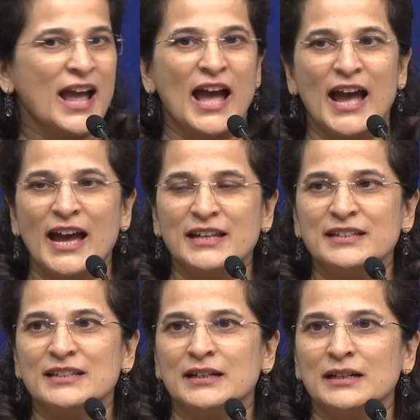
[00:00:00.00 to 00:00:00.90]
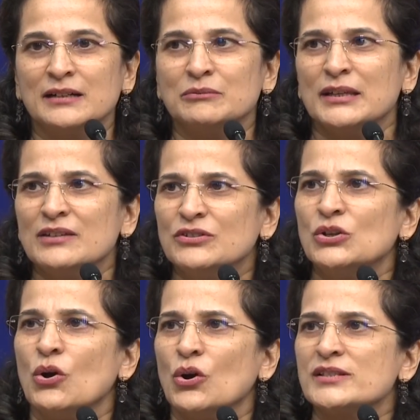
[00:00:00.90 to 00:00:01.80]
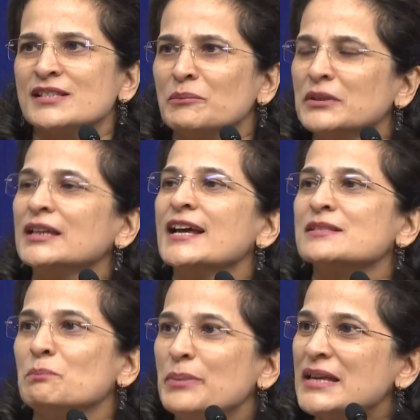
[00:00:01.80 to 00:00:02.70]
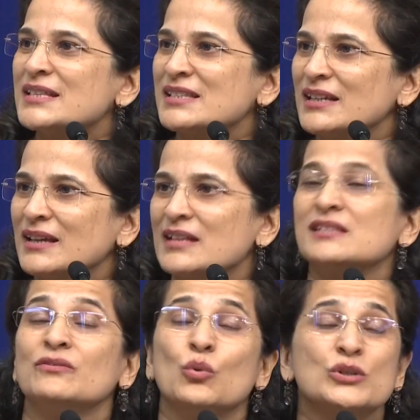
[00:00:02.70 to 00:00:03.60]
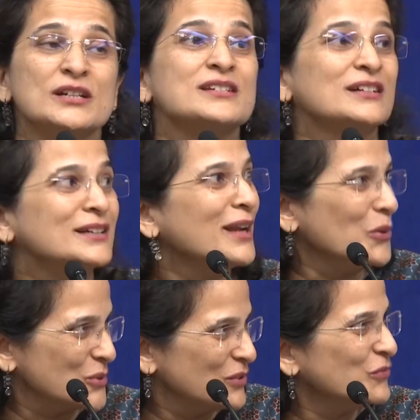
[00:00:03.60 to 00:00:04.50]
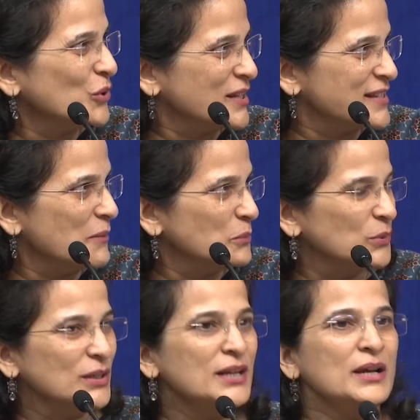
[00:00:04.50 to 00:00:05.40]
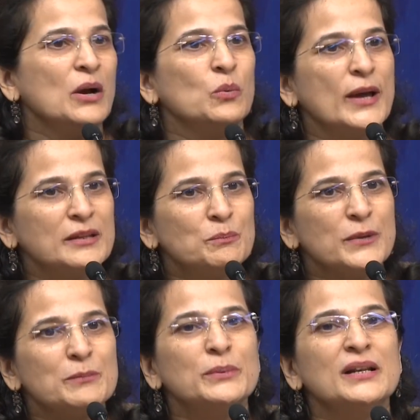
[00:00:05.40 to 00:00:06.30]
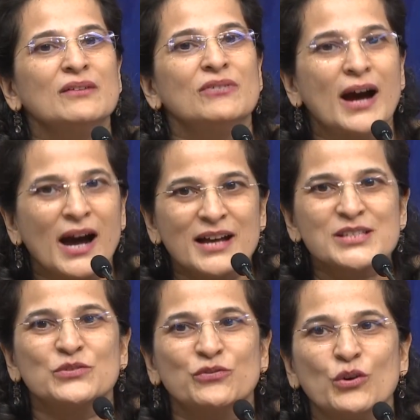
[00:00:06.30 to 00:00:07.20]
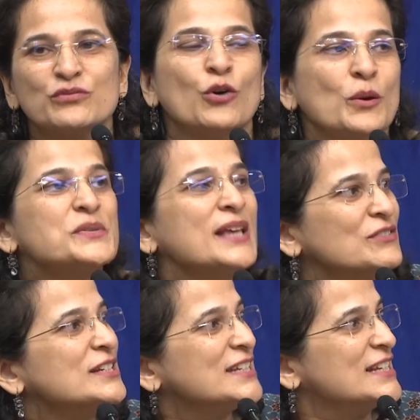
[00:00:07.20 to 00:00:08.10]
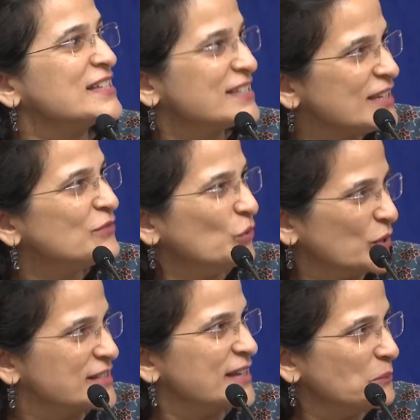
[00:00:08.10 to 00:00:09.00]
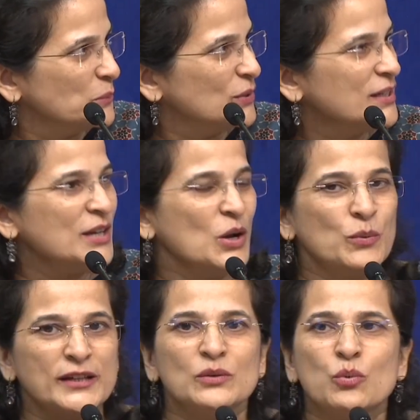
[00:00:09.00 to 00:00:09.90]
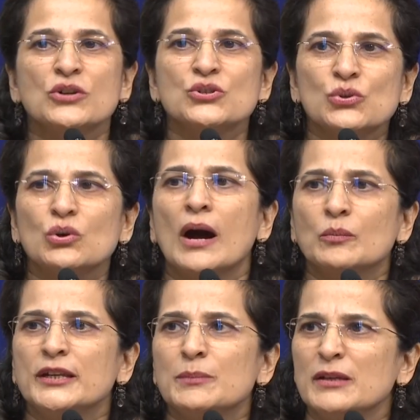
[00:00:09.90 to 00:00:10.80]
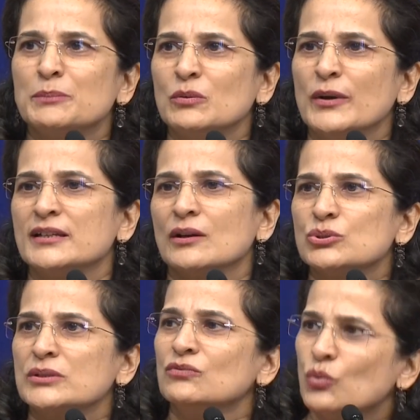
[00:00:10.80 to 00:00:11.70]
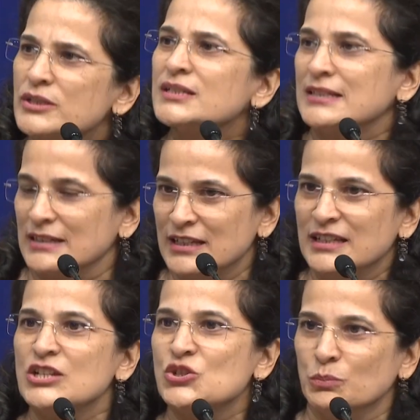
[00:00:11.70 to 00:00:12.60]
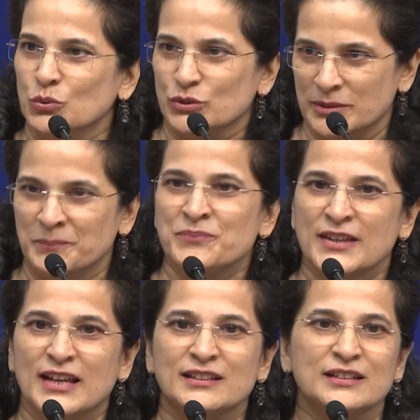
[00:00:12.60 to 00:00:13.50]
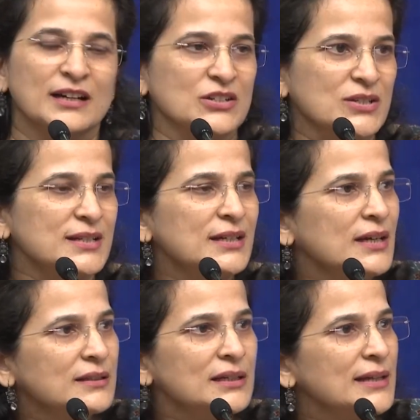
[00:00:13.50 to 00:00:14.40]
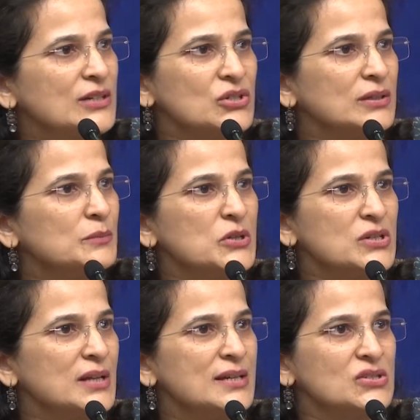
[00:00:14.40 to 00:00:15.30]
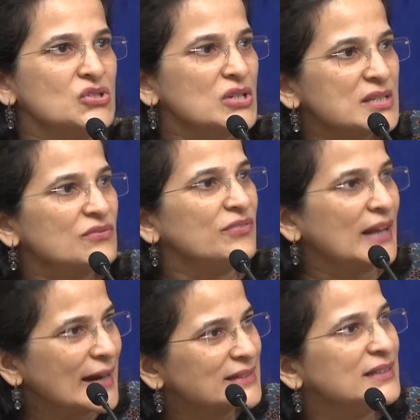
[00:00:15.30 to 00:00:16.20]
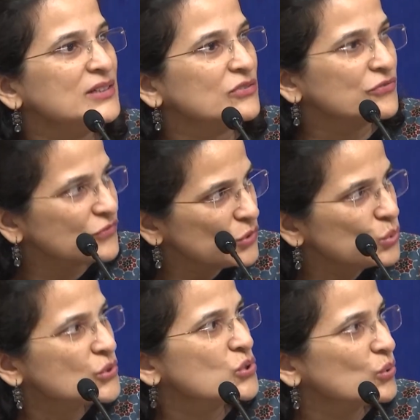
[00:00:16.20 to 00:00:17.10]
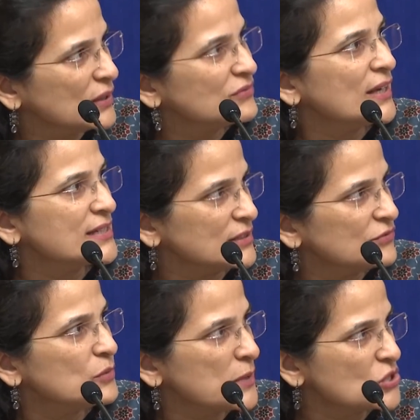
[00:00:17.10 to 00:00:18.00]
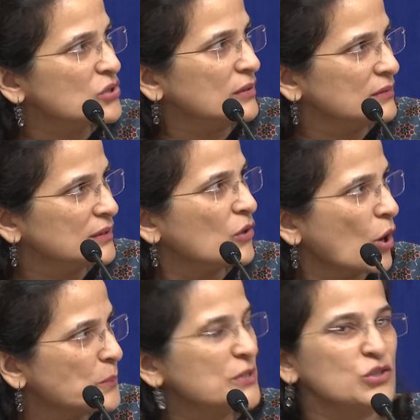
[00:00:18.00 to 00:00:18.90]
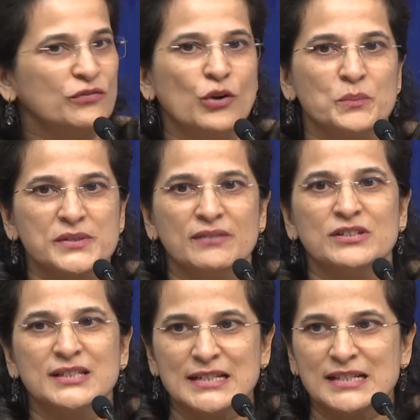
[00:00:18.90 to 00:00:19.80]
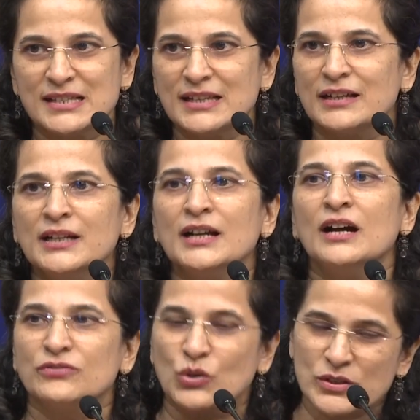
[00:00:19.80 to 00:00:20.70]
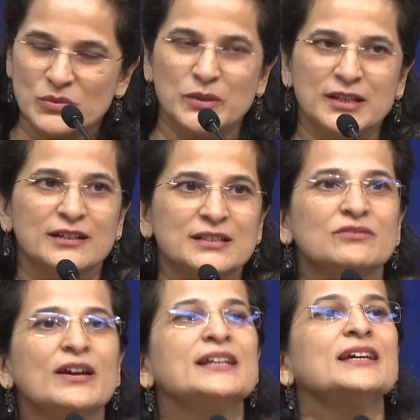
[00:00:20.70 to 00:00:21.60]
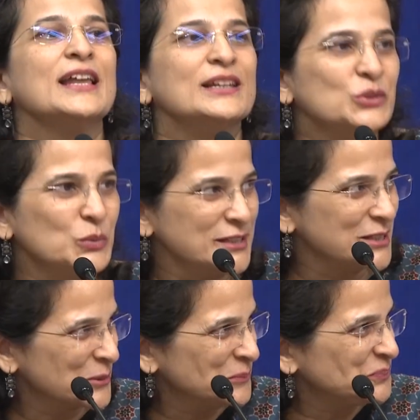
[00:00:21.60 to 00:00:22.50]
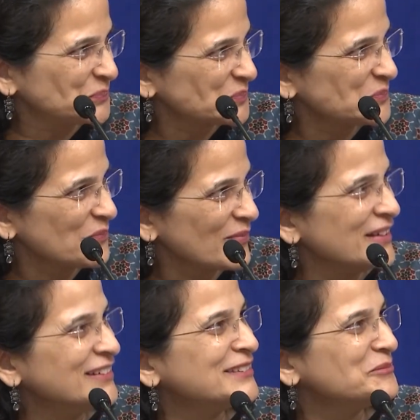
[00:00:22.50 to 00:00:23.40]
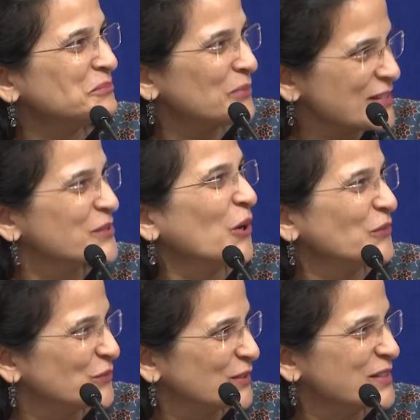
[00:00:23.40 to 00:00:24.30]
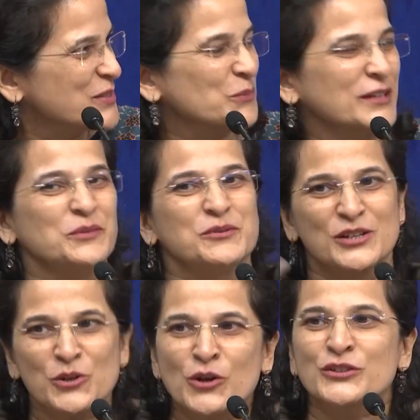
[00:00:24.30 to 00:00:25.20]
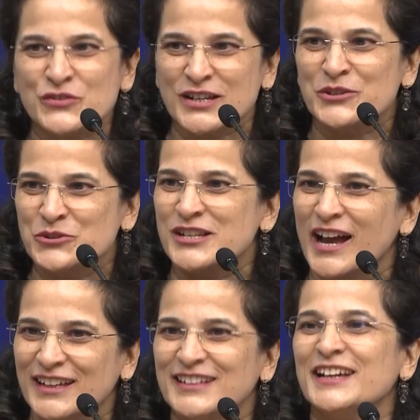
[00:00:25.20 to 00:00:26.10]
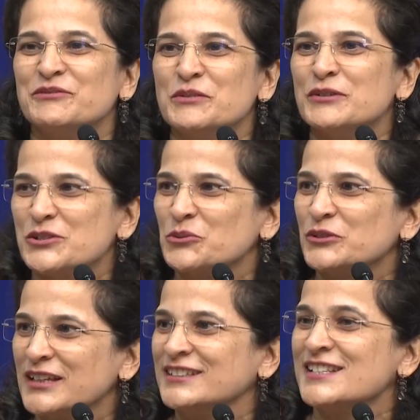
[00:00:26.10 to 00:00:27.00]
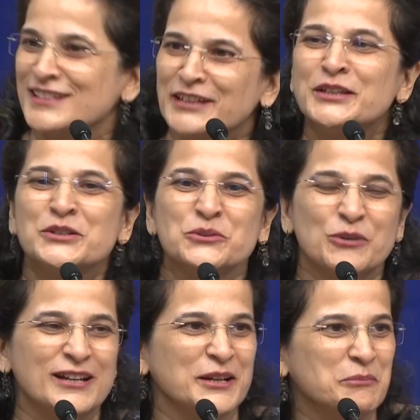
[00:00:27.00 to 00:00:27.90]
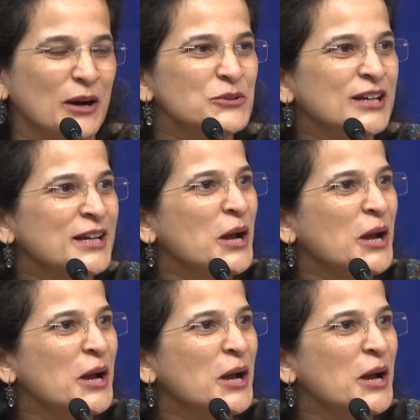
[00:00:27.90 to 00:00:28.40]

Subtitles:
And even on something as basic as the voter turnout, for example, when people have asked for Form 17C, for example, where they want to know how many people went out and voted in each booth in the country, the Election Commission has just flatly refused to give that information, and the copies of Form 17C. Of course, we heard a very eloquent press conference where there was a lot of shero-shairi, and we were told that there's nothing to worry about.